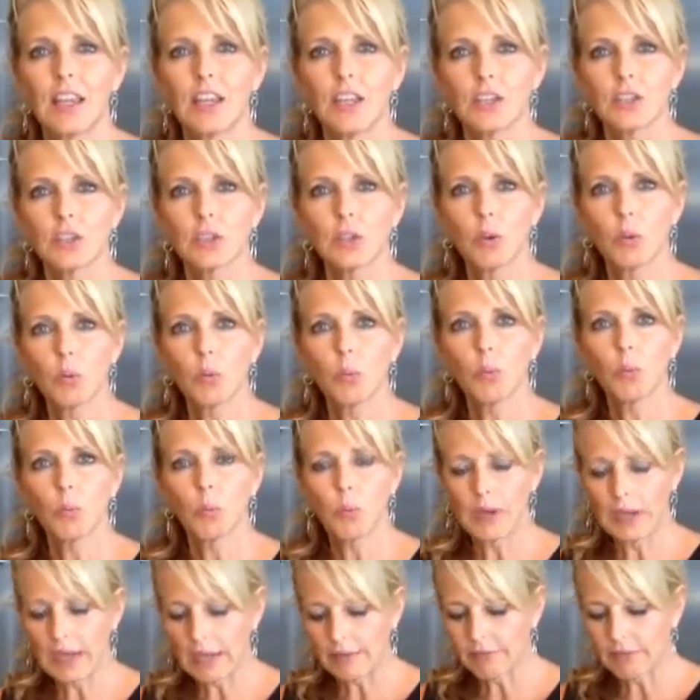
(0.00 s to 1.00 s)
So
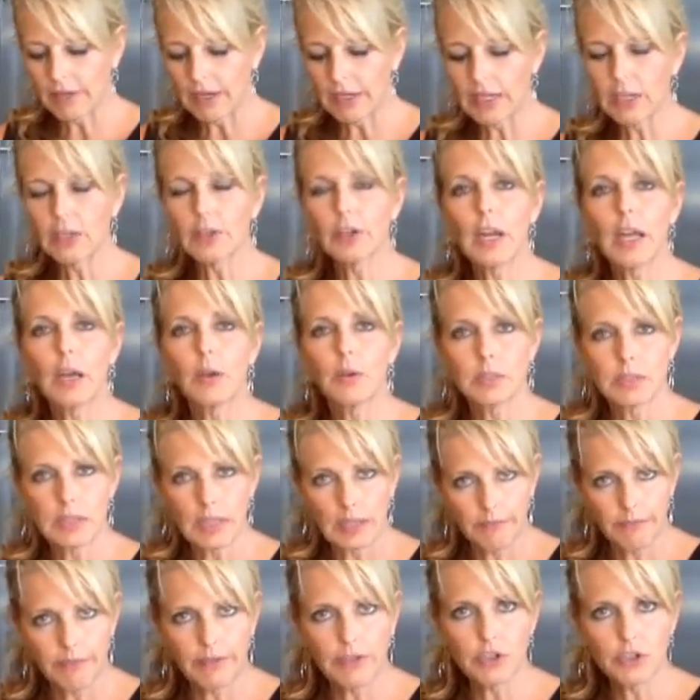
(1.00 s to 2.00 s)
what I've done here now is I
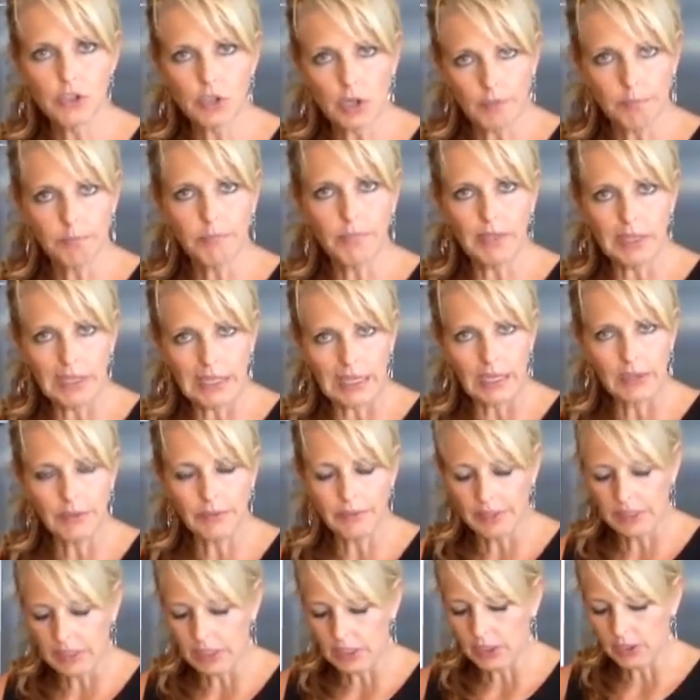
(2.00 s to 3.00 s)
finish off the layer
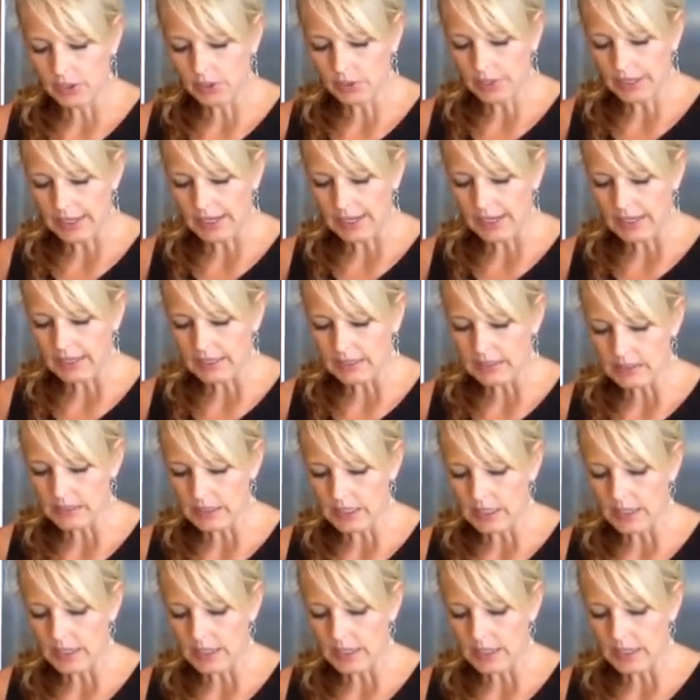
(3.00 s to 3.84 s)
in here, and